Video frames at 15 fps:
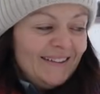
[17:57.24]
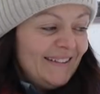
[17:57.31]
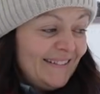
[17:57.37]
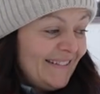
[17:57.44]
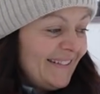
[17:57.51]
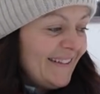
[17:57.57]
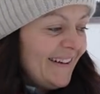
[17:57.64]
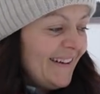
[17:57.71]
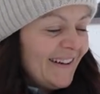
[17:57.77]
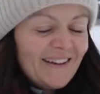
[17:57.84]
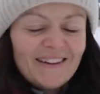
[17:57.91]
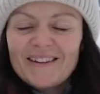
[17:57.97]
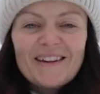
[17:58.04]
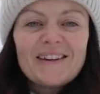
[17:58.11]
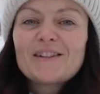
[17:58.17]
Oh,
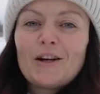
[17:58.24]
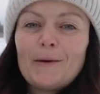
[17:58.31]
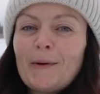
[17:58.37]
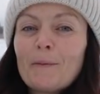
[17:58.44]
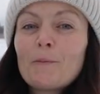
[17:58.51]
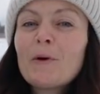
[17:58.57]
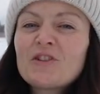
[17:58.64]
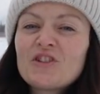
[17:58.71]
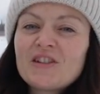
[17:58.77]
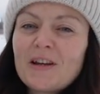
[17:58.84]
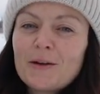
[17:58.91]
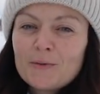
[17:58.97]
the excitement. And when she says